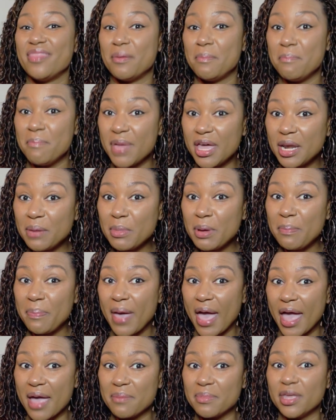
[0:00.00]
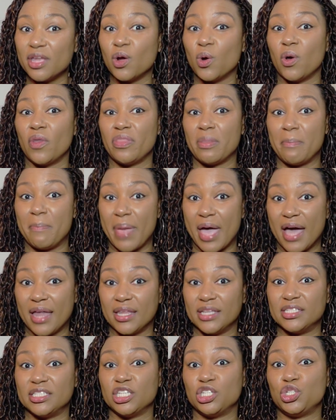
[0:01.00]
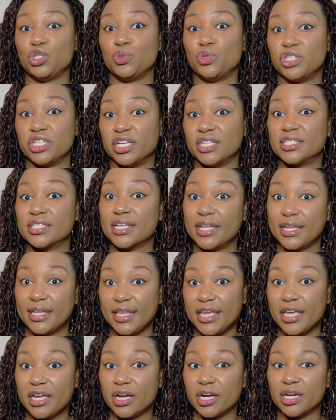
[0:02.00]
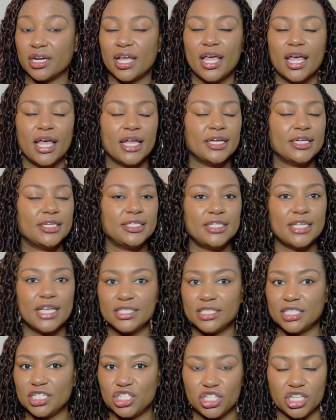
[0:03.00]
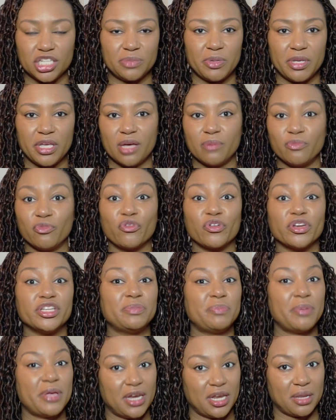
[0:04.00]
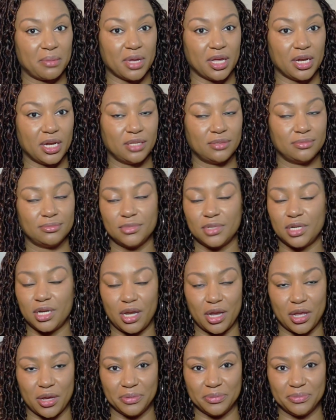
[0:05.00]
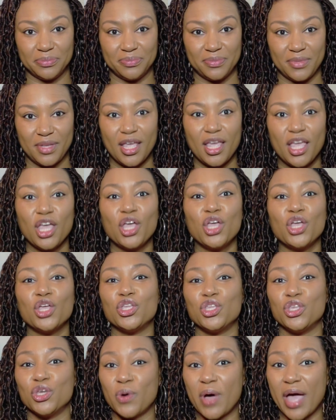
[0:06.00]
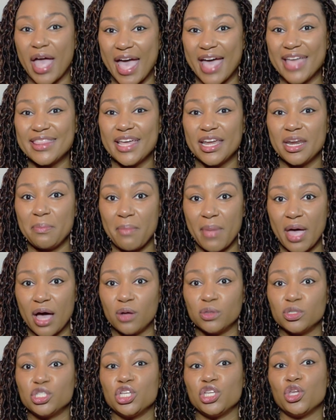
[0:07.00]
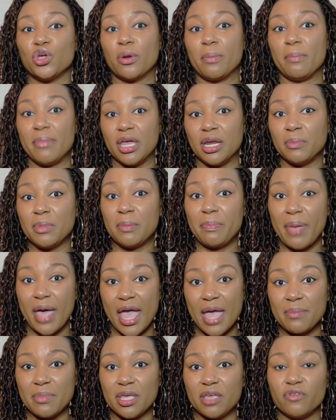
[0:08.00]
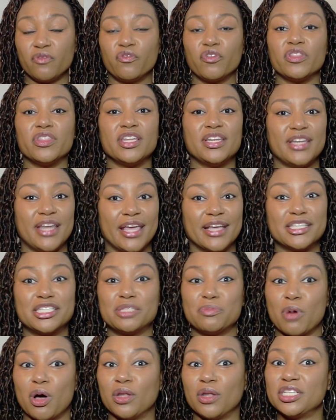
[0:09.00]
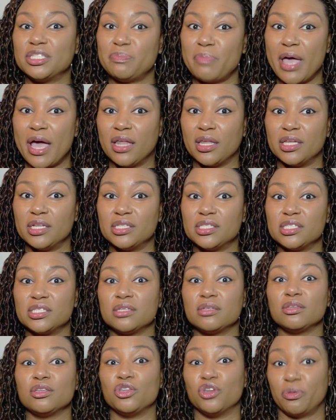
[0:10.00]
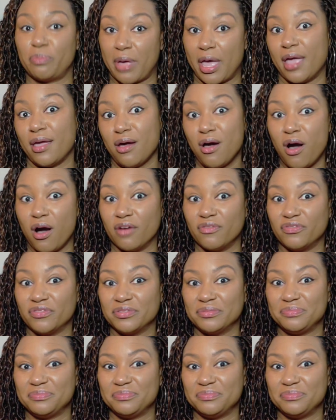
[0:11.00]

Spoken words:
minimum payment on the balance that you just cleared doesn't just become free spending money. No, you'll add that amount to your minimum payment for the next smallest balance you're paying off.